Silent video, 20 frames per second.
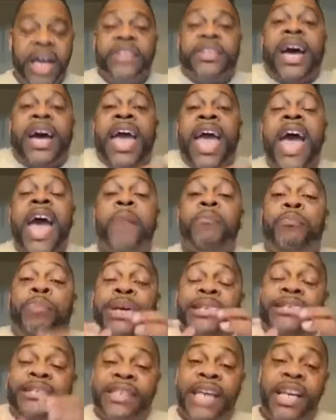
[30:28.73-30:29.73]
to help
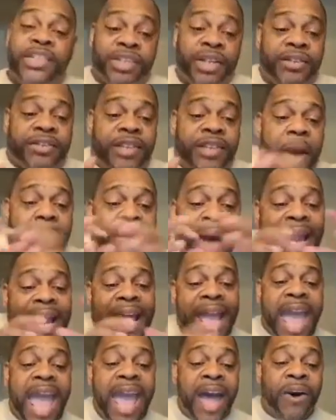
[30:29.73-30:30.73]
position
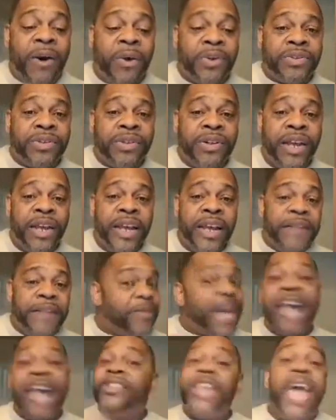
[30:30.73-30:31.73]
somebody else
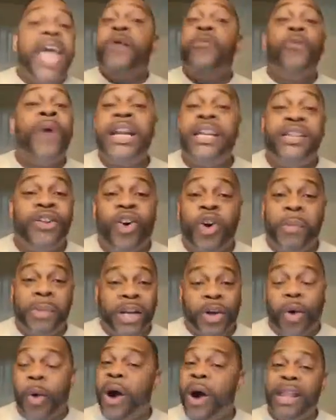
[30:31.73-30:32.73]
that they wouldn't
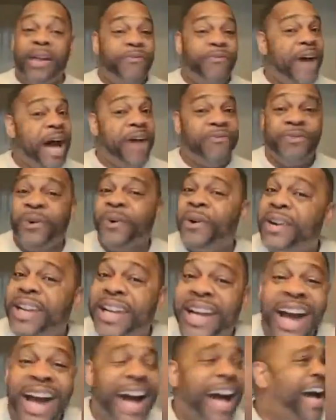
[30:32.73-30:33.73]
normally qualify for.
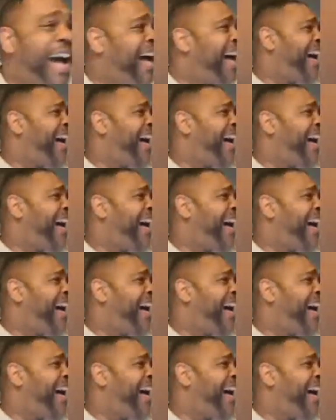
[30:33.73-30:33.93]
God.